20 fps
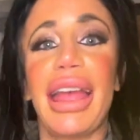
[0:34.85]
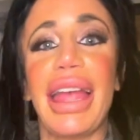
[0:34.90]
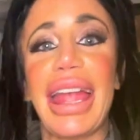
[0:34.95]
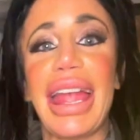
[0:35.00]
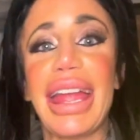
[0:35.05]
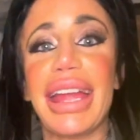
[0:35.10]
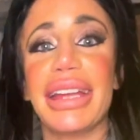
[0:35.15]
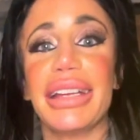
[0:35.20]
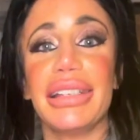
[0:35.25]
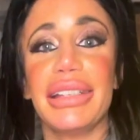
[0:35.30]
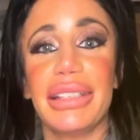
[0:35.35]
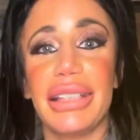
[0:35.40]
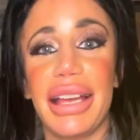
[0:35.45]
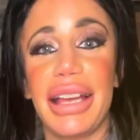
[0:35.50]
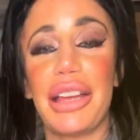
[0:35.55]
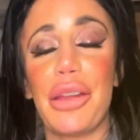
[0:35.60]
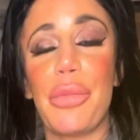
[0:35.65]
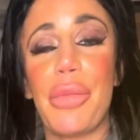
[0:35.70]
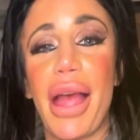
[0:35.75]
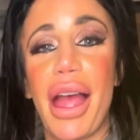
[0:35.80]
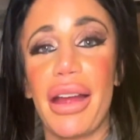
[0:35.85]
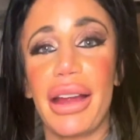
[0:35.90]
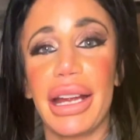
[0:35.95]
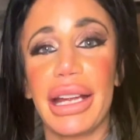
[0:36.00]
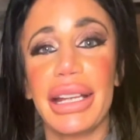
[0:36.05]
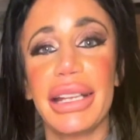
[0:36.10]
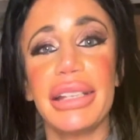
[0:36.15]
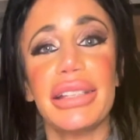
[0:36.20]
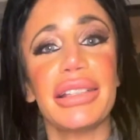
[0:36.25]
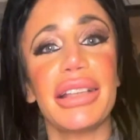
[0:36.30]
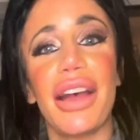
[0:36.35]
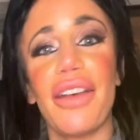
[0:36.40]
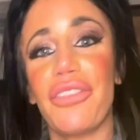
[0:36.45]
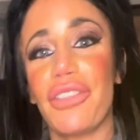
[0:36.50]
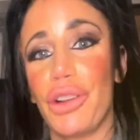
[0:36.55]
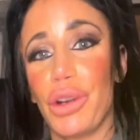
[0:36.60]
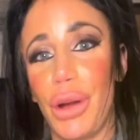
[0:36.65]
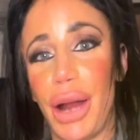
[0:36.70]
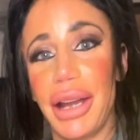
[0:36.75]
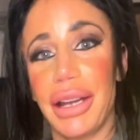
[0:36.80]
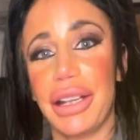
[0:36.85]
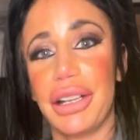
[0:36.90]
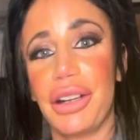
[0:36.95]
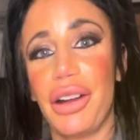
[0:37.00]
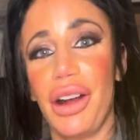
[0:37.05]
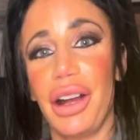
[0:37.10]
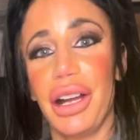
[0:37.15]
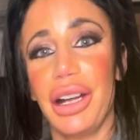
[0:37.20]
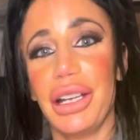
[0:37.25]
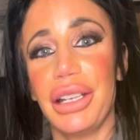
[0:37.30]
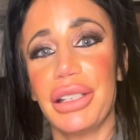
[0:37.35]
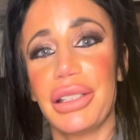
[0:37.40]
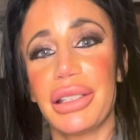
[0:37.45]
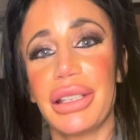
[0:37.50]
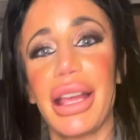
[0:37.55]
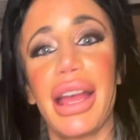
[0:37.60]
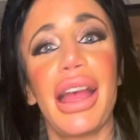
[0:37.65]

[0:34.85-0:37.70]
8 in 10 Americans have credit cards,